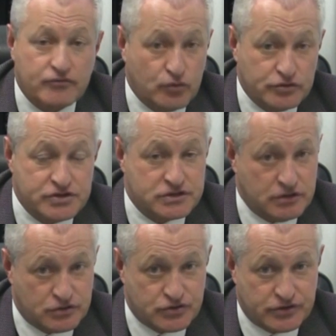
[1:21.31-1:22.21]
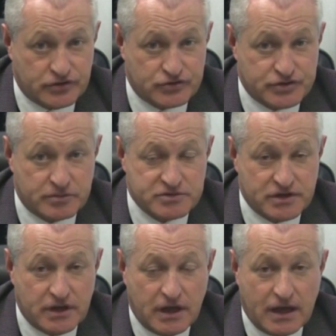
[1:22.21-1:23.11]
full disclosure dealerships.
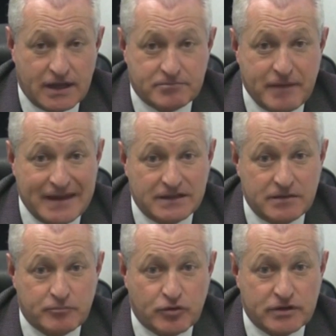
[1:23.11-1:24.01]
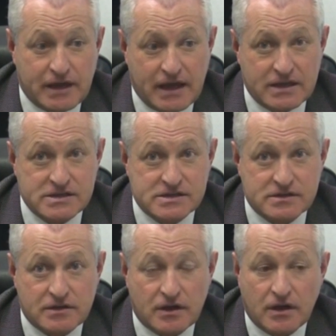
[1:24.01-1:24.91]
It mainly pertains